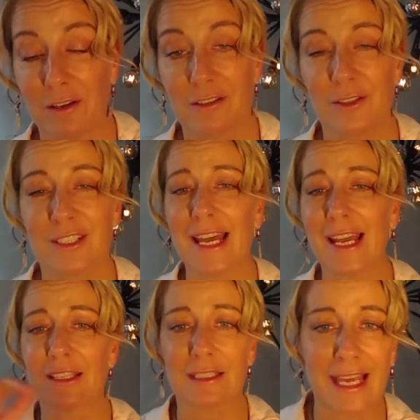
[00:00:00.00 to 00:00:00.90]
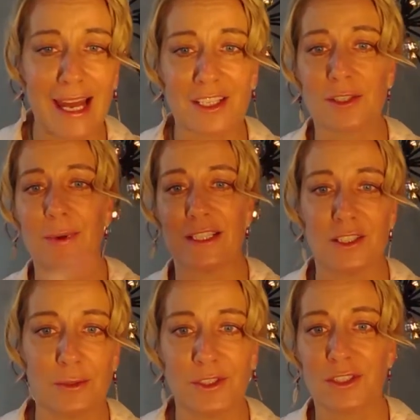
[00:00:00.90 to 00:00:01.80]
So it's like a
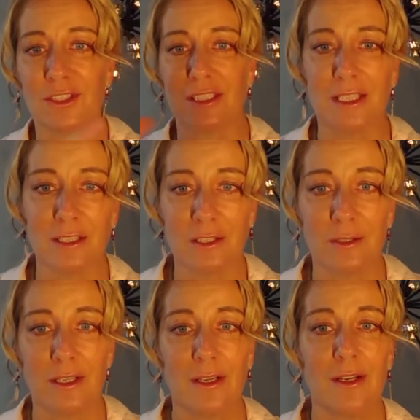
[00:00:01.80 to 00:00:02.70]
catch-22, it just continues.